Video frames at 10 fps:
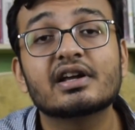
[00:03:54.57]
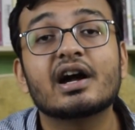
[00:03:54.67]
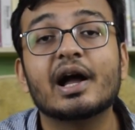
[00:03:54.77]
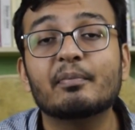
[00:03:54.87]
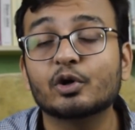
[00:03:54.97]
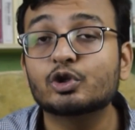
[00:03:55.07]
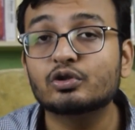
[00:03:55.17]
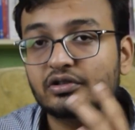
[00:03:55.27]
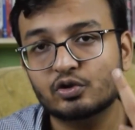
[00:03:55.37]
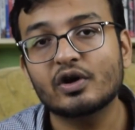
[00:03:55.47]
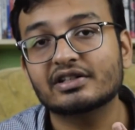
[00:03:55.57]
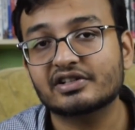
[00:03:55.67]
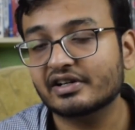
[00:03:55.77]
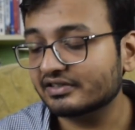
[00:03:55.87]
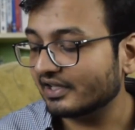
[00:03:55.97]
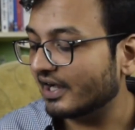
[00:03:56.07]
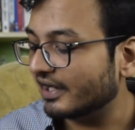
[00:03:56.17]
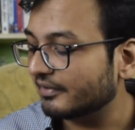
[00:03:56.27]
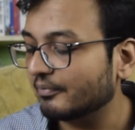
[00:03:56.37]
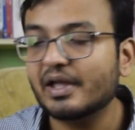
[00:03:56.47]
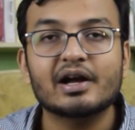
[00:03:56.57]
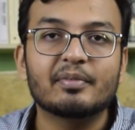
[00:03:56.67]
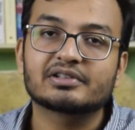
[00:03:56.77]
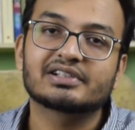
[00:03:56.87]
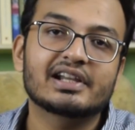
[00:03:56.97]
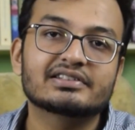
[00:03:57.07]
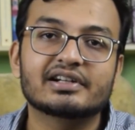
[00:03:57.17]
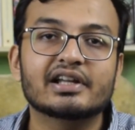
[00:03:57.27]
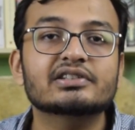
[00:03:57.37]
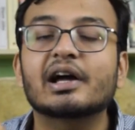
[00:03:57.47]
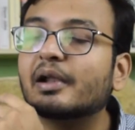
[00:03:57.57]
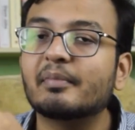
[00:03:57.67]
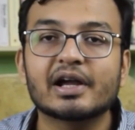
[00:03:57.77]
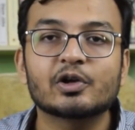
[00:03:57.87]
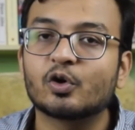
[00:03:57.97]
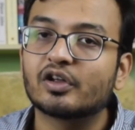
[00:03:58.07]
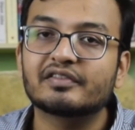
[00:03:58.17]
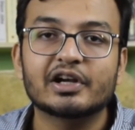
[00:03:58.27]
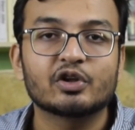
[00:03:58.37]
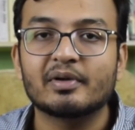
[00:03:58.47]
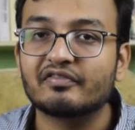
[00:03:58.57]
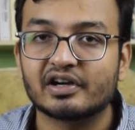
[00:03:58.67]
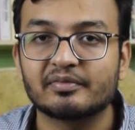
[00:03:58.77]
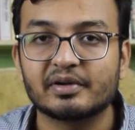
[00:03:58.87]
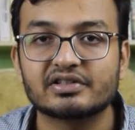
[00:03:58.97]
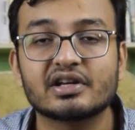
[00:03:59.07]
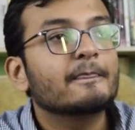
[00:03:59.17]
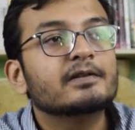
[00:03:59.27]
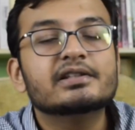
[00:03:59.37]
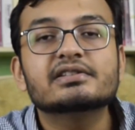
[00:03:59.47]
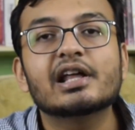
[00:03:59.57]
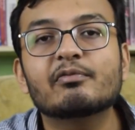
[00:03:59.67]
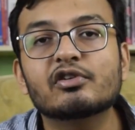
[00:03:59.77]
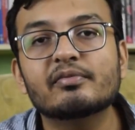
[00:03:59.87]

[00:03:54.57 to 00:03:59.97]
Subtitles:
I put 2 asterisks and make a personalized index and make a note of that on my front page. This is helpful